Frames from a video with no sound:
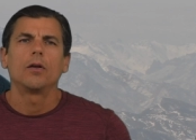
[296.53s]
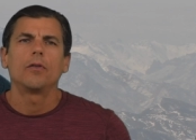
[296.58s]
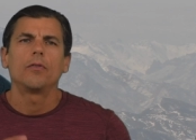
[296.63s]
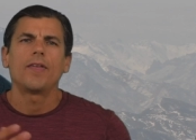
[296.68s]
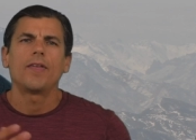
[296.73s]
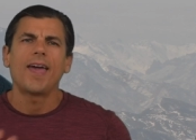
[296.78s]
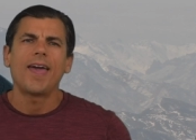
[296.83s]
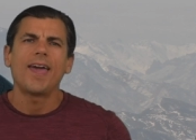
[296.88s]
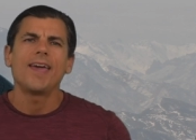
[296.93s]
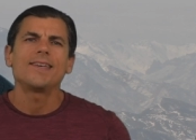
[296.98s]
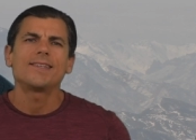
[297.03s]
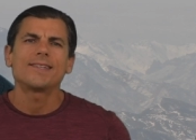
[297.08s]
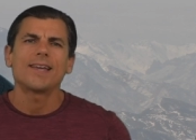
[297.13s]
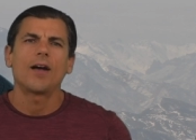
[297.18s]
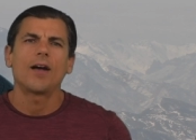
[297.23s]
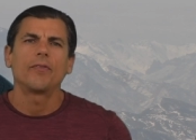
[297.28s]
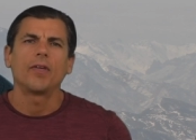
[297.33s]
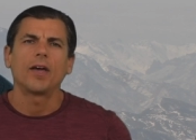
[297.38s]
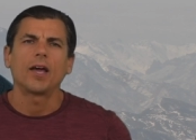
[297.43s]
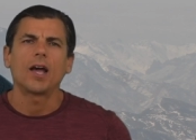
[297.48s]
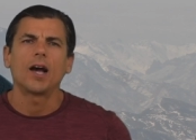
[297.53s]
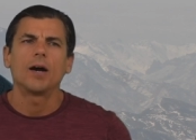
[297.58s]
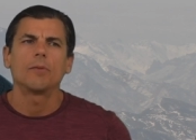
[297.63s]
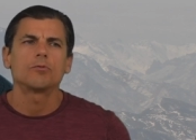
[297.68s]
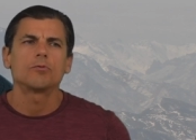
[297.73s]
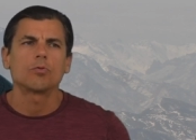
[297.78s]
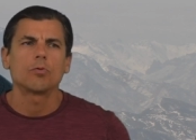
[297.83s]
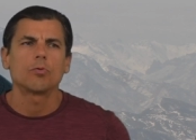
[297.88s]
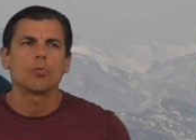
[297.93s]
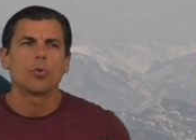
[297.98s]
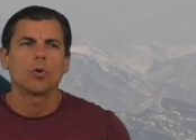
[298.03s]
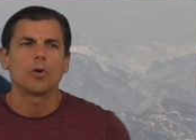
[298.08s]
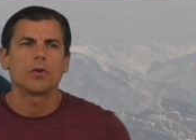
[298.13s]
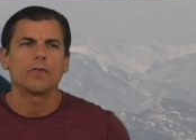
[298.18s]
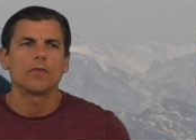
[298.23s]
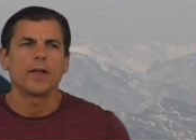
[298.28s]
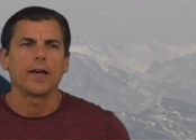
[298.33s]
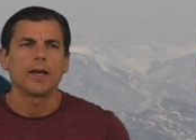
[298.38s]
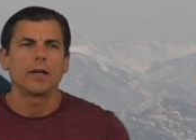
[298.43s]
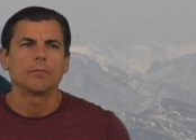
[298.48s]
The A sound that comes with
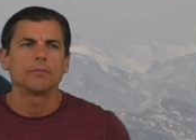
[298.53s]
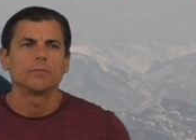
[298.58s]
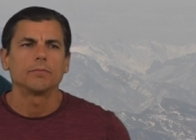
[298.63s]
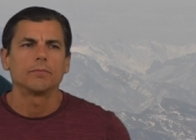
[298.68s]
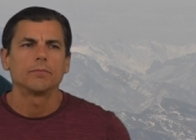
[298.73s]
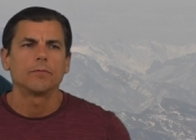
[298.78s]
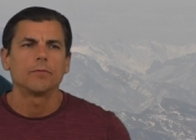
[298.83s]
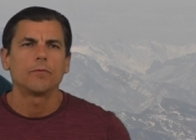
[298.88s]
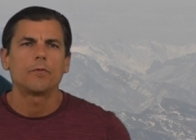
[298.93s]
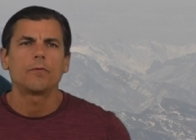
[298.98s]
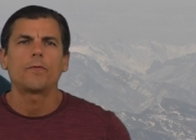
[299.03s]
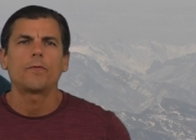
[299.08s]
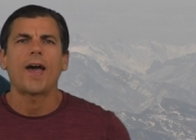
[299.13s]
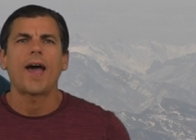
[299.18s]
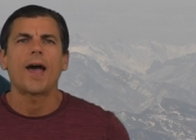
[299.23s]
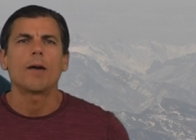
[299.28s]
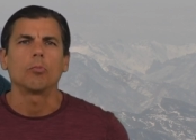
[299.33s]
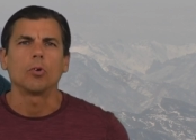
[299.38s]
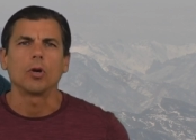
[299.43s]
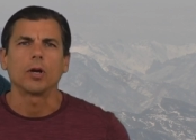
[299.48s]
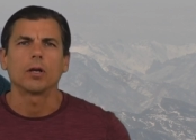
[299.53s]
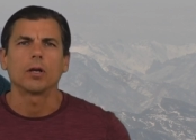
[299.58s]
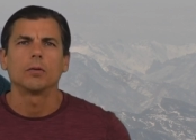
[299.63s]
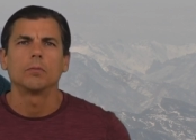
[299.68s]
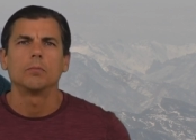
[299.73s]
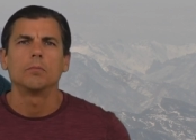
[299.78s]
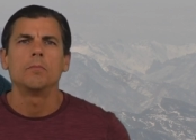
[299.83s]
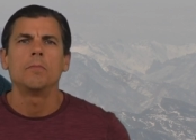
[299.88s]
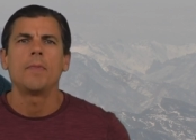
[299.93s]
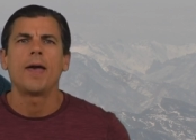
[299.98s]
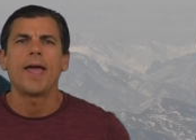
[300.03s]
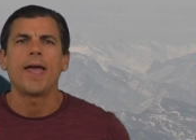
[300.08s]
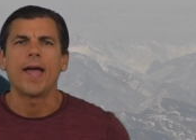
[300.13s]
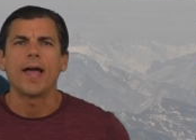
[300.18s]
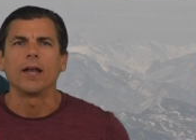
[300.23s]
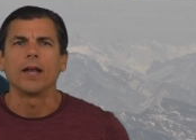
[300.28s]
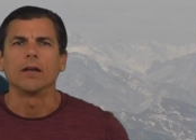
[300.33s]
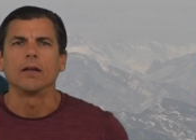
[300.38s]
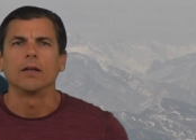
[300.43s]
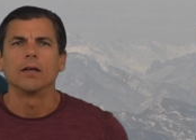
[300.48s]
words like fabric, man,